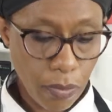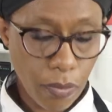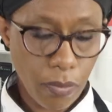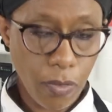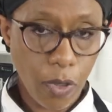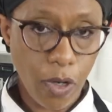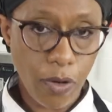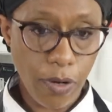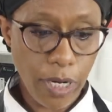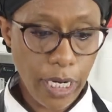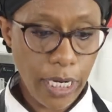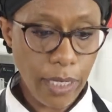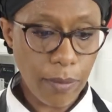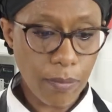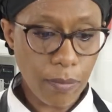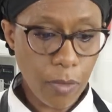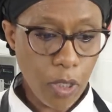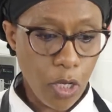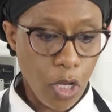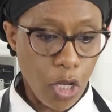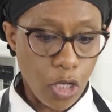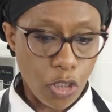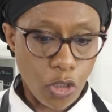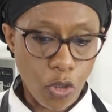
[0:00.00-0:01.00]
All right.
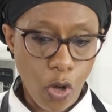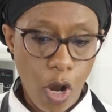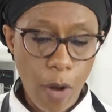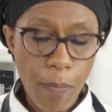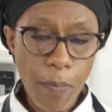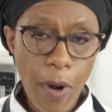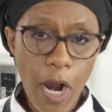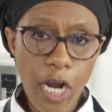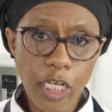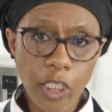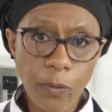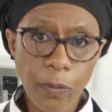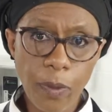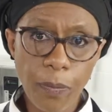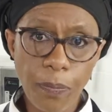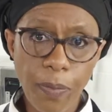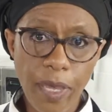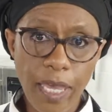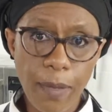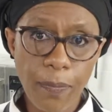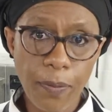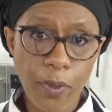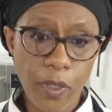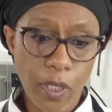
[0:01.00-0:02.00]
So our parchment
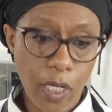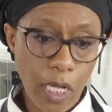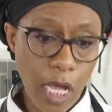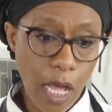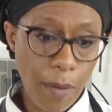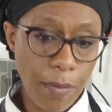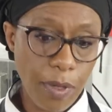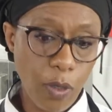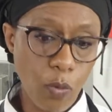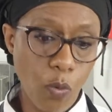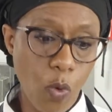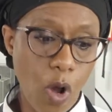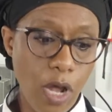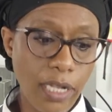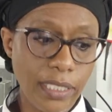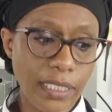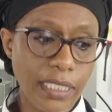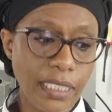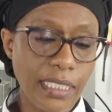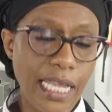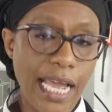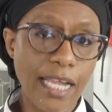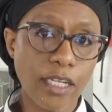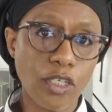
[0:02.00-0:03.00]
paper comes in one
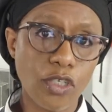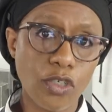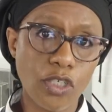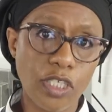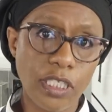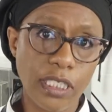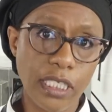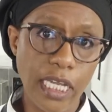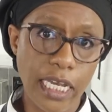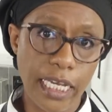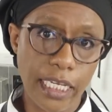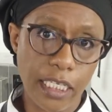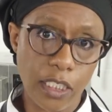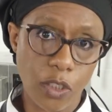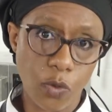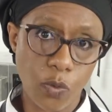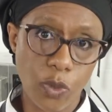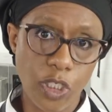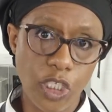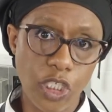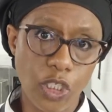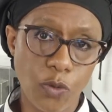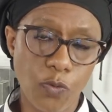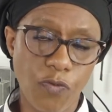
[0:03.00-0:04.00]
standard size,
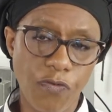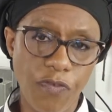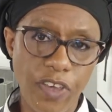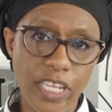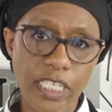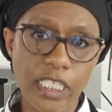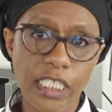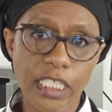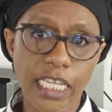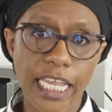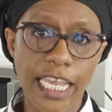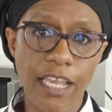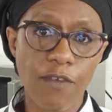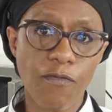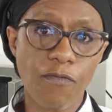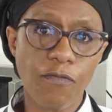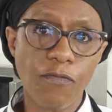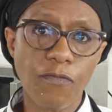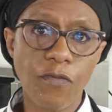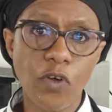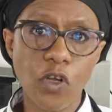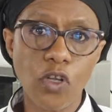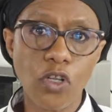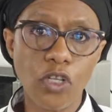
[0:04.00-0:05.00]
which fits a
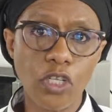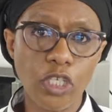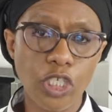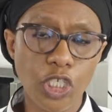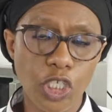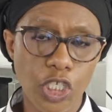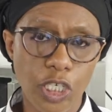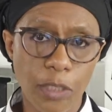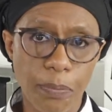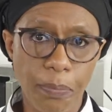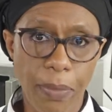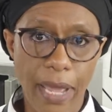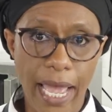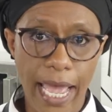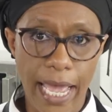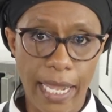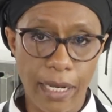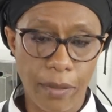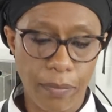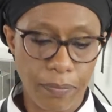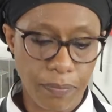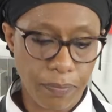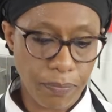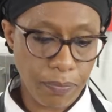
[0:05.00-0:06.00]
full sheet
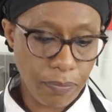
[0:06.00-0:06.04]
pan.